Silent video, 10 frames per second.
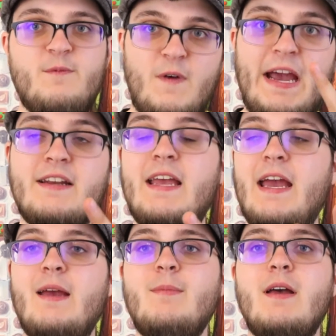fan
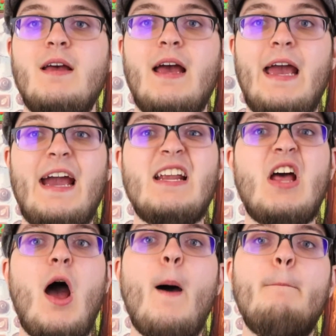game, and
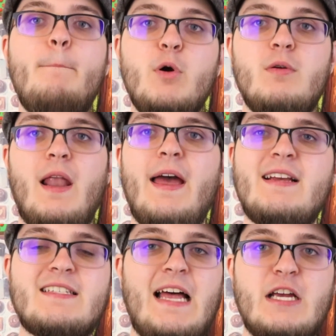a
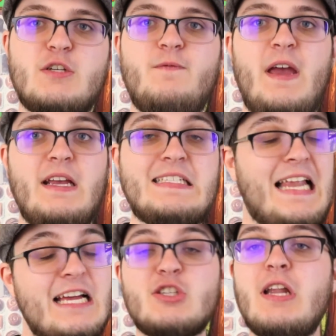bootleg slash fake slash